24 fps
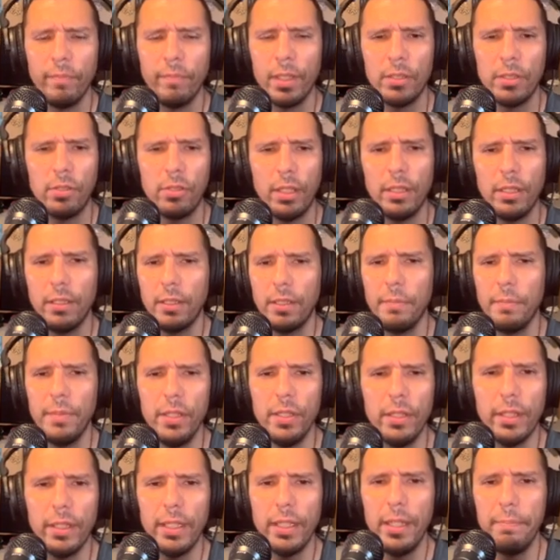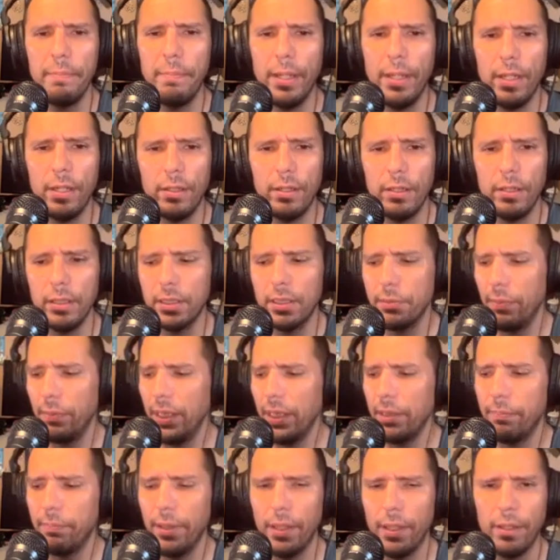so I can communicate better and
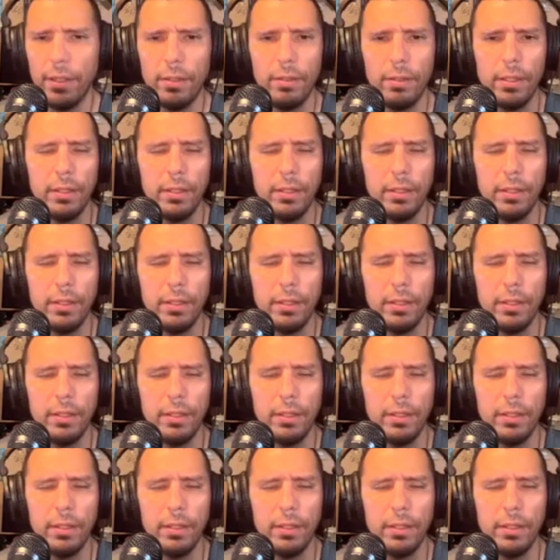speak better.